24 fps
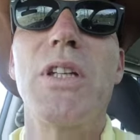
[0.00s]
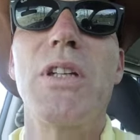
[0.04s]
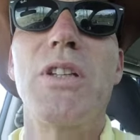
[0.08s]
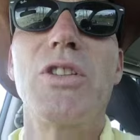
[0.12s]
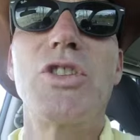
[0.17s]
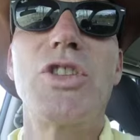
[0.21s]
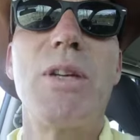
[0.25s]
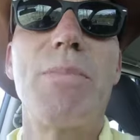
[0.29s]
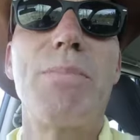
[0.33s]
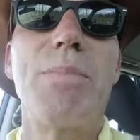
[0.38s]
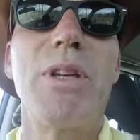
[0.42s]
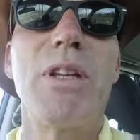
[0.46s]

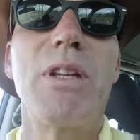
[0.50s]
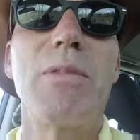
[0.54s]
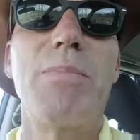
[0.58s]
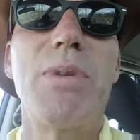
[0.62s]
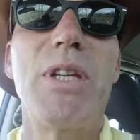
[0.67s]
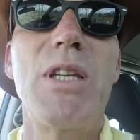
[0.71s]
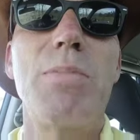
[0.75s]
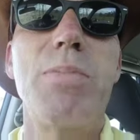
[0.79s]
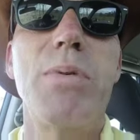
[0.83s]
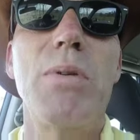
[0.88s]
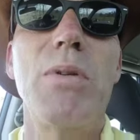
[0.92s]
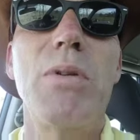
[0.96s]
shipping
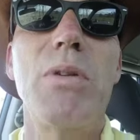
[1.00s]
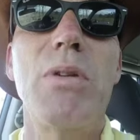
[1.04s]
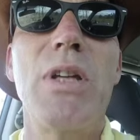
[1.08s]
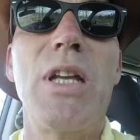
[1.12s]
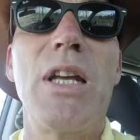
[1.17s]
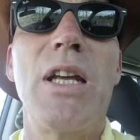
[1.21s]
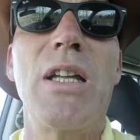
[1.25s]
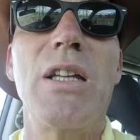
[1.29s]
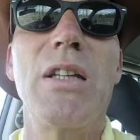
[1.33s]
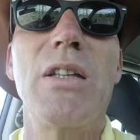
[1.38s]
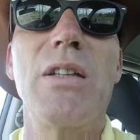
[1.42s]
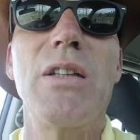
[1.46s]
people
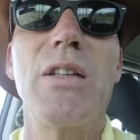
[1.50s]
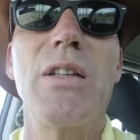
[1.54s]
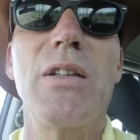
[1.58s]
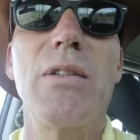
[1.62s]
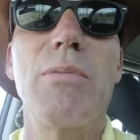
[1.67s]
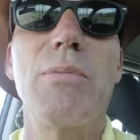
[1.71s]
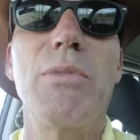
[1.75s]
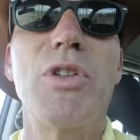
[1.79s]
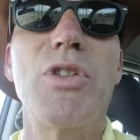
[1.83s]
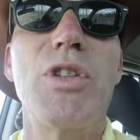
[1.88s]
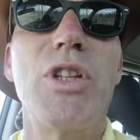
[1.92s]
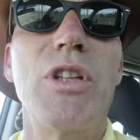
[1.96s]
and
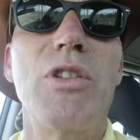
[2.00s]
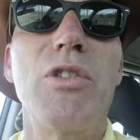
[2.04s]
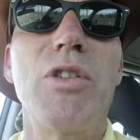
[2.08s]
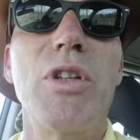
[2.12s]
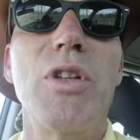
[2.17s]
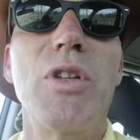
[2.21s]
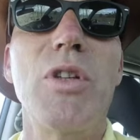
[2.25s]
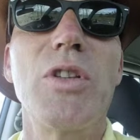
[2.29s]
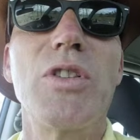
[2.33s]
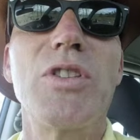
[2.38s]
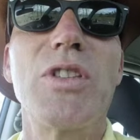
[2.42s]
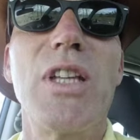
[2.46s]

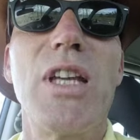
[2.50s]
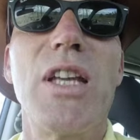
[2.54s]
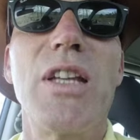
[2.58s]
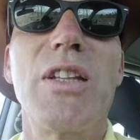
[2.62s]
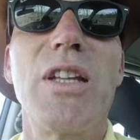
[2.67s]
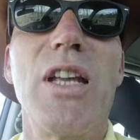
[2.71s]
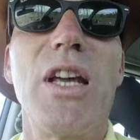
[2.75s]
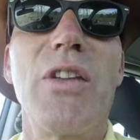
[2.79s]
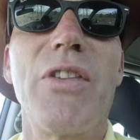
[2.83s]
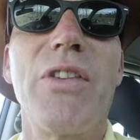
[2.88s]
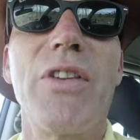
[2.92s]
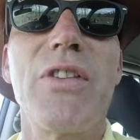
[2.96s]
materials
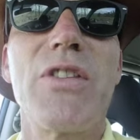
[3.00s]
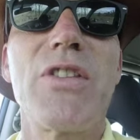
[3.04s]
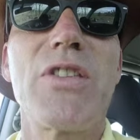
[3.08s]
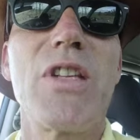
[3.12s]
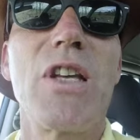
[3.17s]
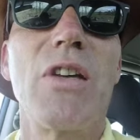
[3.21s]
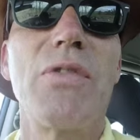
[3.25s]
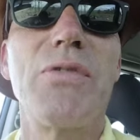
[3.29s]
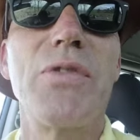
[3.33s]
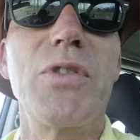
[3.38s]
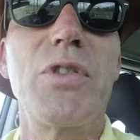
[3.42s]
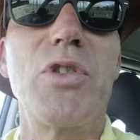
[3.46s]
and other
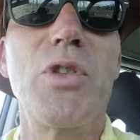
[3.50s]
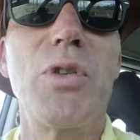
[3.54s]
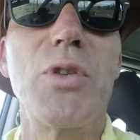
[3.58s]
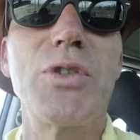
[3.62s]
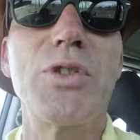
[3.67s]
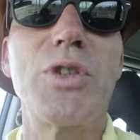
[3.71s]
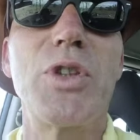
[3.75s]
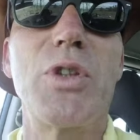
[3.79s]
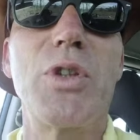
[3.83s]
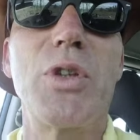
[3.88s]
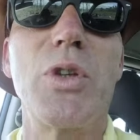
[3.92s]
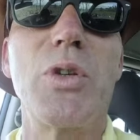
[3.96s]
stuff
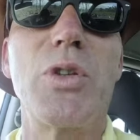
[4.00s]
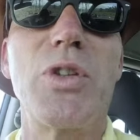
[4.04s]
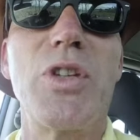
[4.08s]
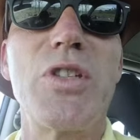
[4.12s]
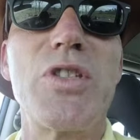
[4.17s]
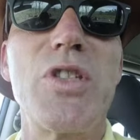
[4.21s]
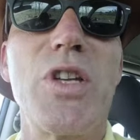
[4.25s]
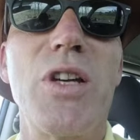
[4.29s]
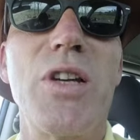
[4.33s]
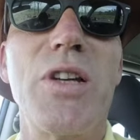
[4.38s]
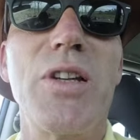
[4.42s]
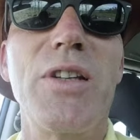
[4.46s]
across to
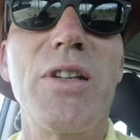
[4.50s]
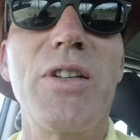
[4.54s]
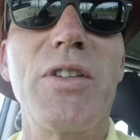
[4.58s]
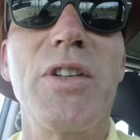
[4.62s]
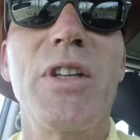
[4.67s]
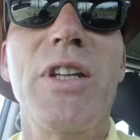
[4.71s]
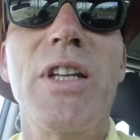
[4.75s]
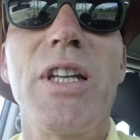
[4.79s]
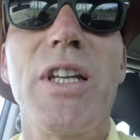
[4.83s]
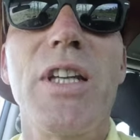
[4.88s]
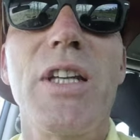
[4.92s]
Curtis Island,